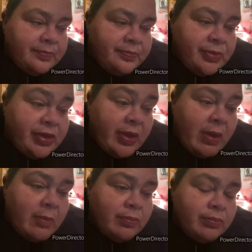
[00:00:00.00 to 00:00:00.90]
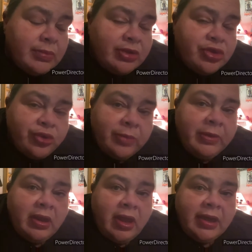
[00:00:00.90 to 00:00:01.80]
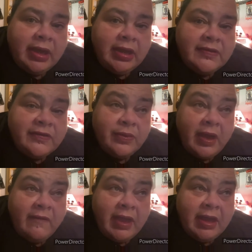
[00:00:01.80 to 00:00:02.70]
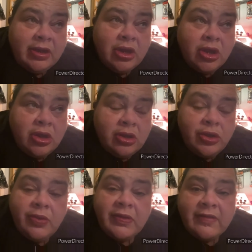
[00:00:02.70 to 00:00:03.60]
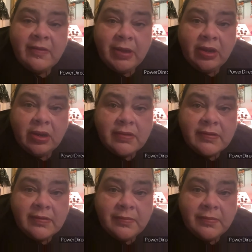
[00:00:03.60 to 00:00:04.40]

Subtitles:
So I'm extremely lucky to have had 2 sets of parents.